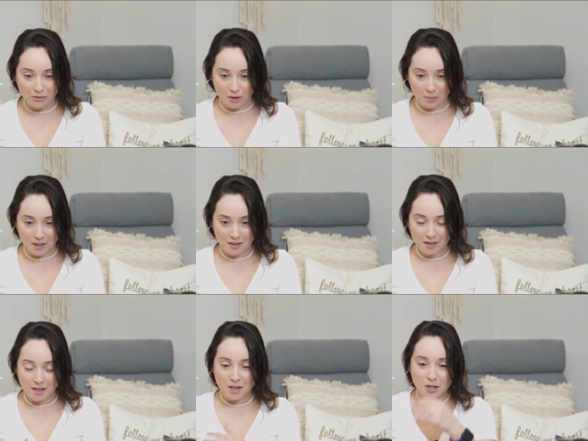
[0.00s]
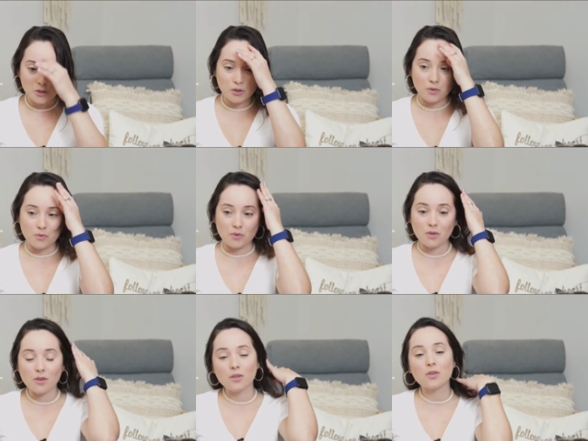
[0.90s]
from it. So
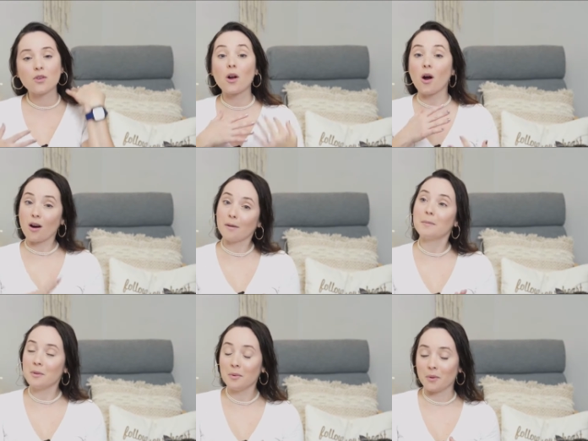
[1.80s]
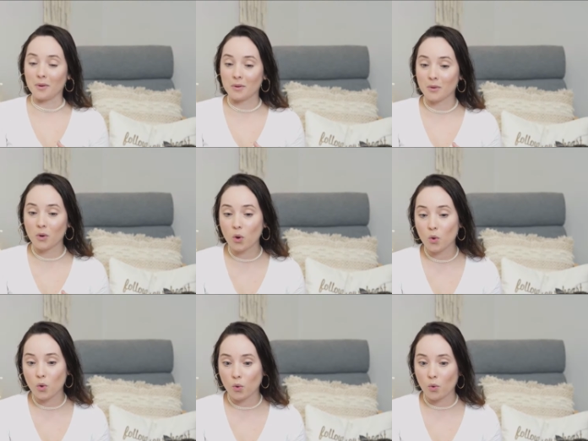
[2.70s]
there are people
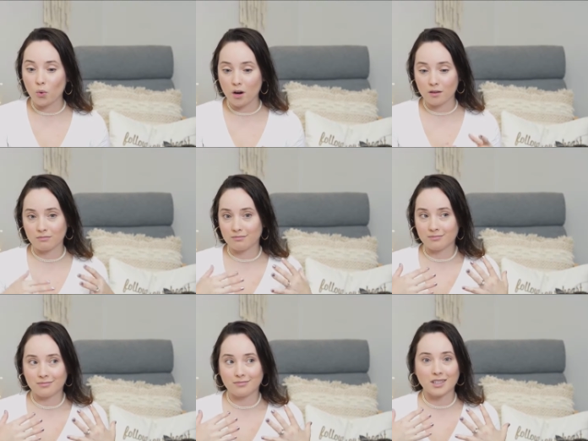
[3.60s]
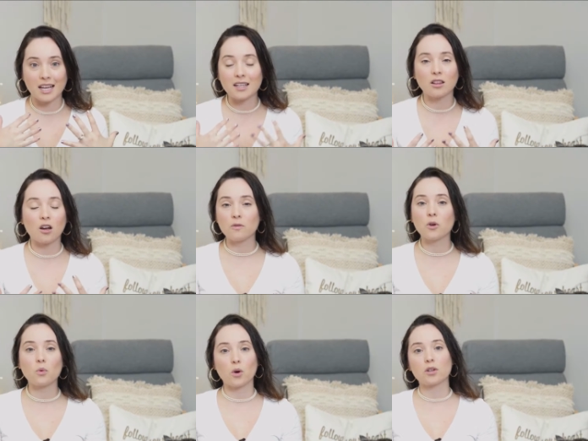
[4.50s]
who, they love
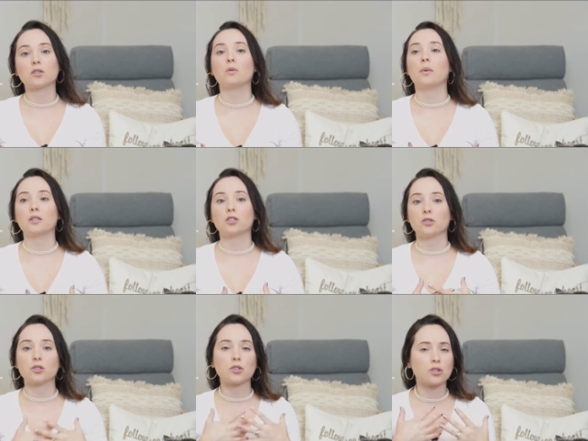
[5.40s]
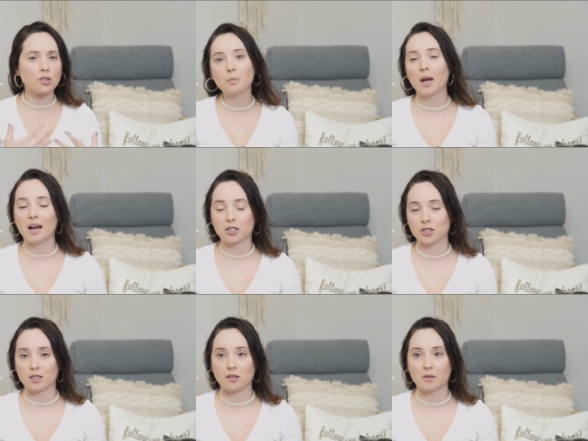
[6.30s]
their work so much, they're so
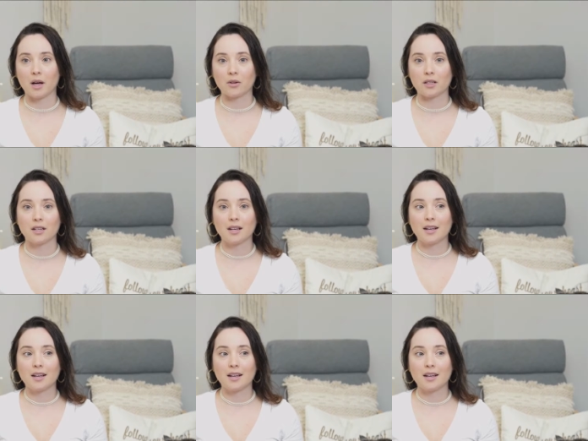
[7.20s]
passionate about it.